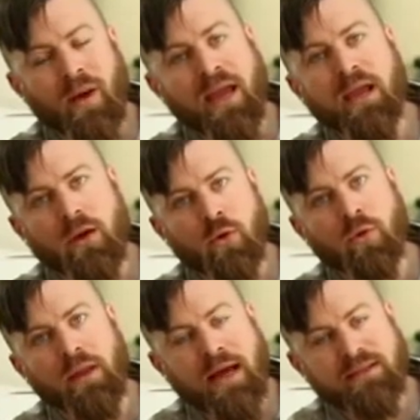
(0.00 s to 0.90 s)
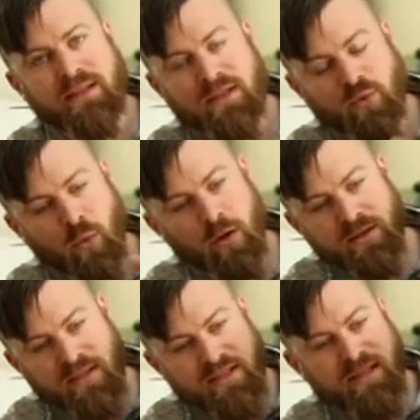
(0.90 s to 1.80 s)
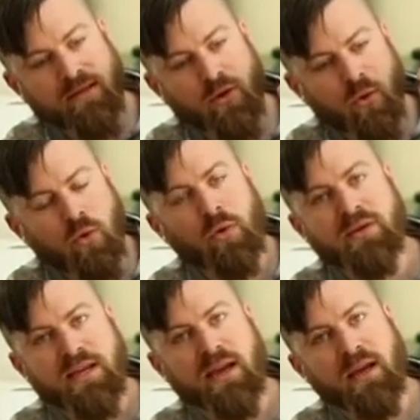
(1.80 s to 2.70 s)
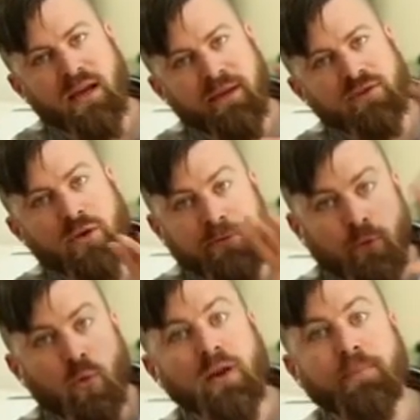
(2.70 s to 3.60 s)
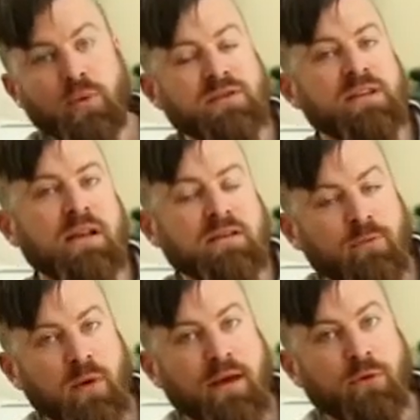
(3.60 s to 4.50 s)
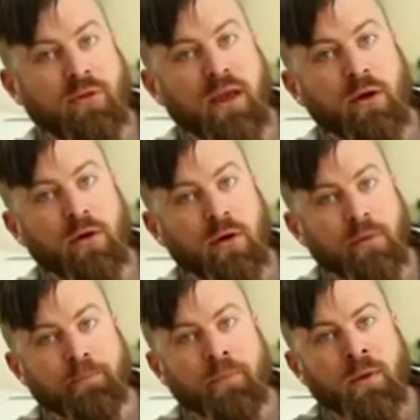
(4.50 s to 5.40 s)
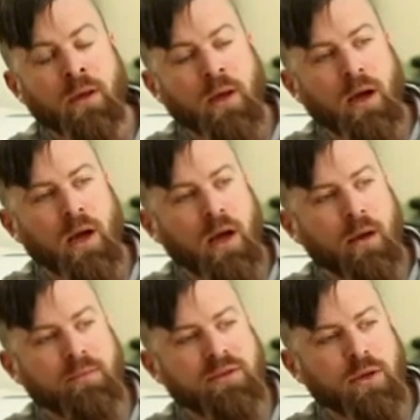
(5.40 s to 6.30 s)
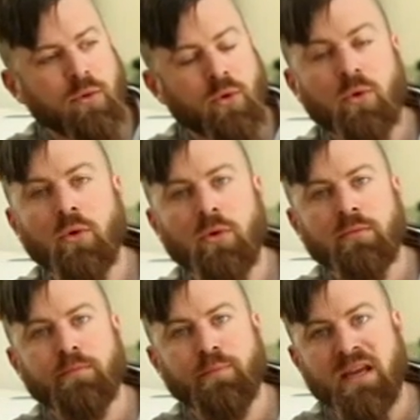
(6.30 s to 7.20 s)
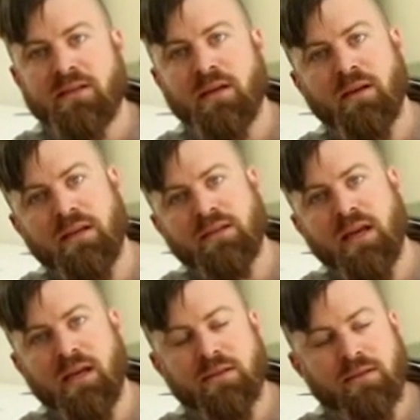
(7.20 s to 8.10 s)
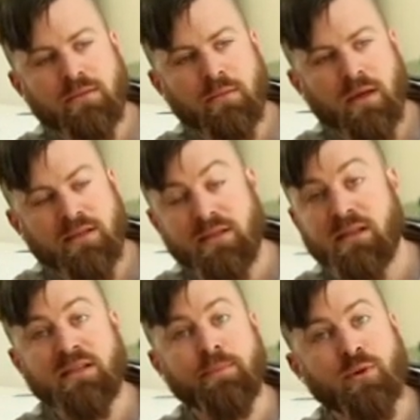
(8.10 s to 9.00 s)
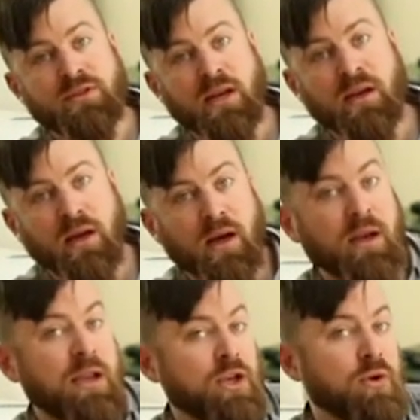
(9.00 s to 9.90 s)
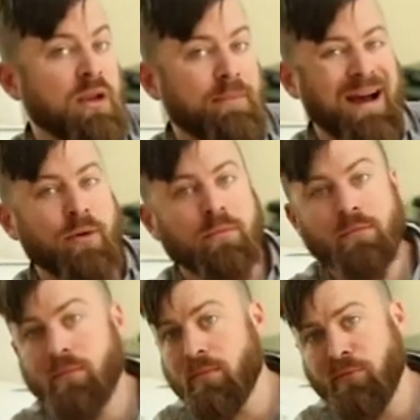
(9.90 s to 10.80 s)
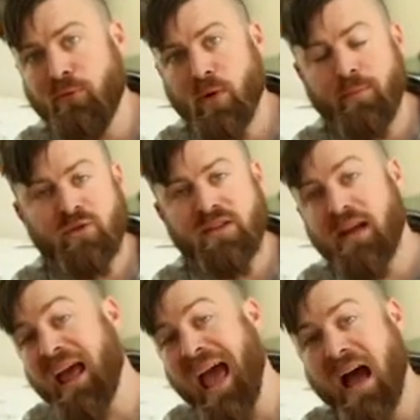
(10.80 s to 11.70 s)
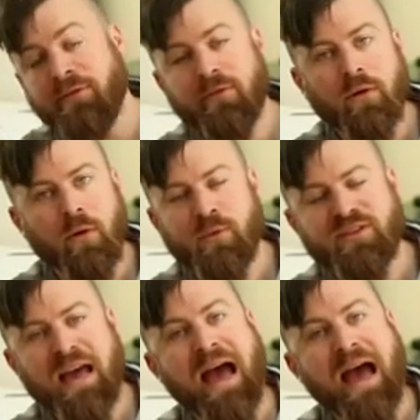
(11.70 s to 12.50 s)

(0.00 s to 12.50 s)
the way Google AdSense works is Google gives you 40% of whatever they earn. So Google basically takes a 60% cut, and you get about 40%, half, almost